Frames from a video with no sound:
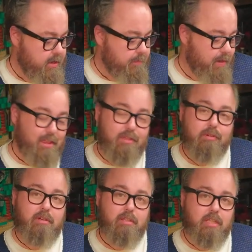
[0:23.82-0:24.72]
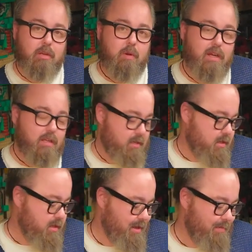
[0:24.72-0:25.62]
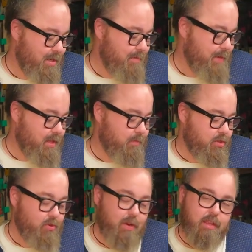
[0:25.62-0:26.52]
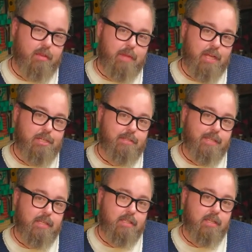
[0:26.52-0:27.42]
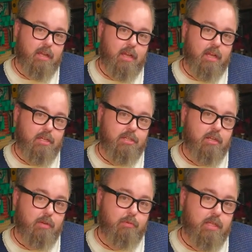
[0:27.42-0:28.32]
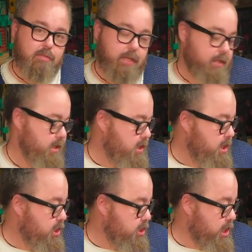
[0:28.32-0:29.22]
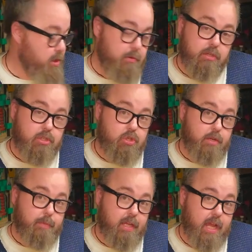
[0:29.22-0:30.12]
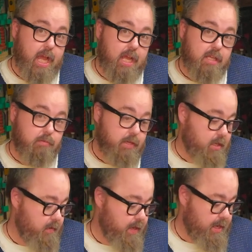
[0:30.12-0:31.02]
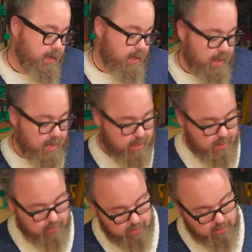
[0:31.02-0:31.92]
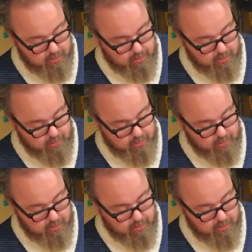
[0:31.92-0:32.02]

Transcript: But I thought, you know what, I'm going to make them a tray that matches this. It should look pretty sweet. So, join me as we go ahead and